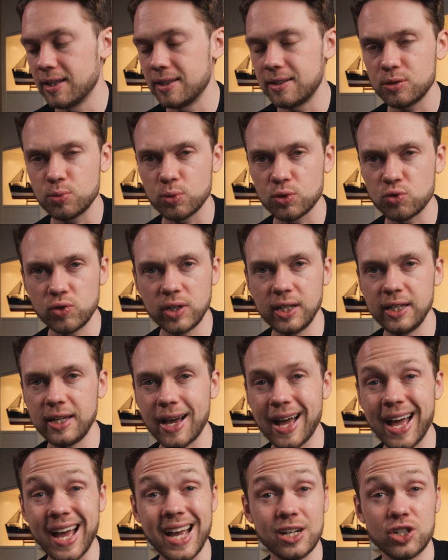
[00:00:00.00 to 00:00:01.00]
this was really a
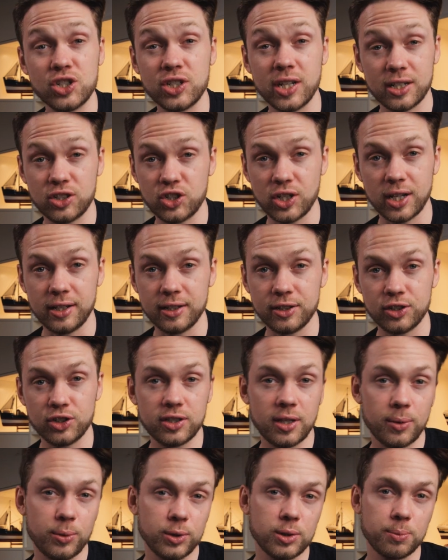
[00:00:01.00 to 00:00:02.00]
hashtag challenge
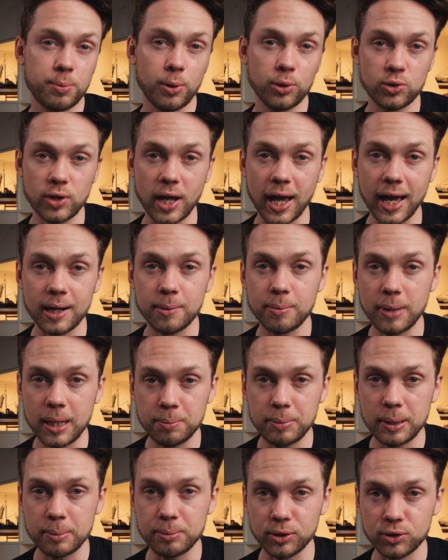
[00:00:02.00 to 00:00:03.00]
that was supposed to
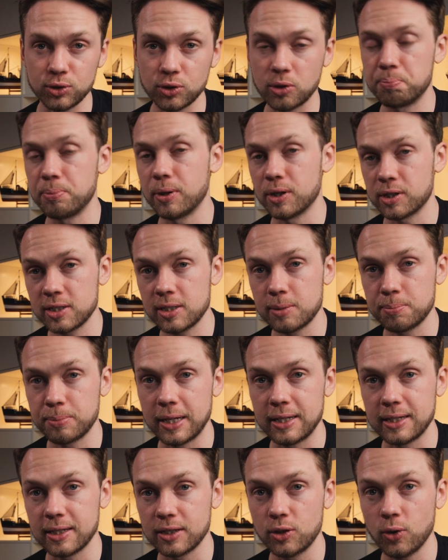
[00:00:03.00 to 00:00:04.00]
animate people to
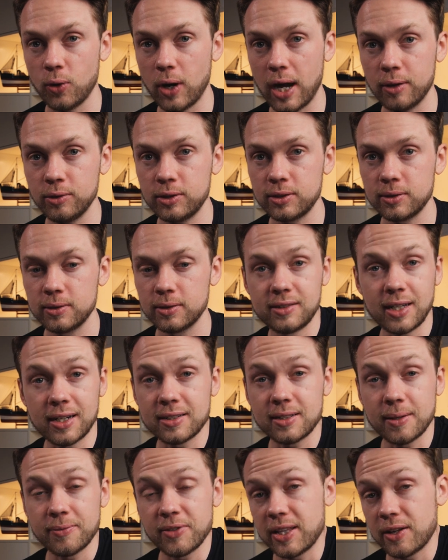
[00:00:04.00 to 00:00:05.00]
participate and go out. That
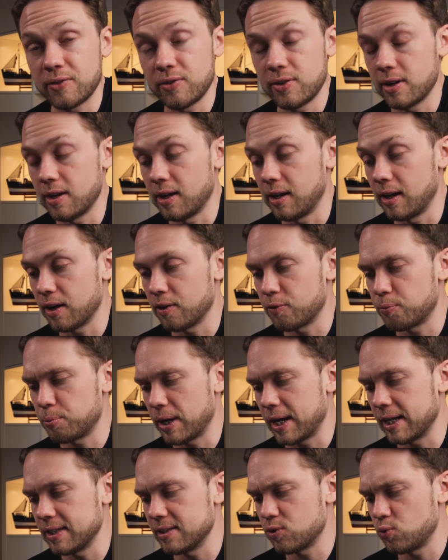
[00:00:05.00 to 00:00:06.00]
is something that a lot of
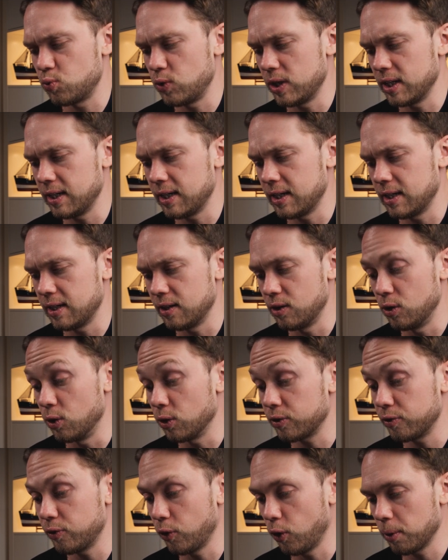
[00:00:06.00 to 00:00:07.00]
brands really
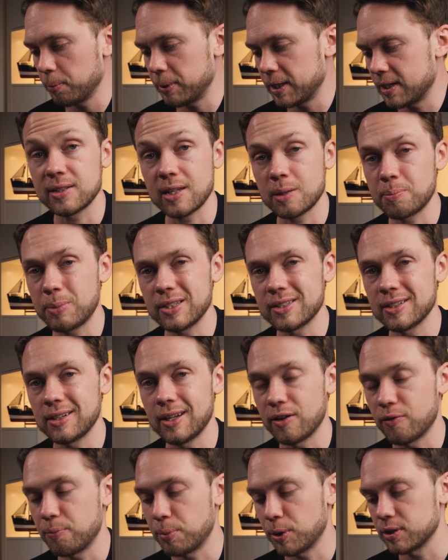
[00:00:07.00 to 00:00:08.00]
look for because it builds a
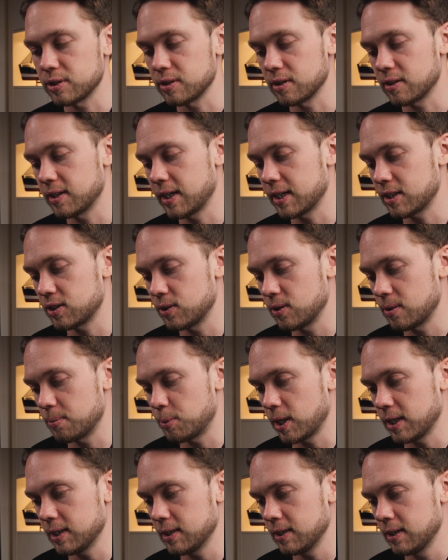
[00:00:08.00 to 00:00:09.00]
lot of personal connection to the brand.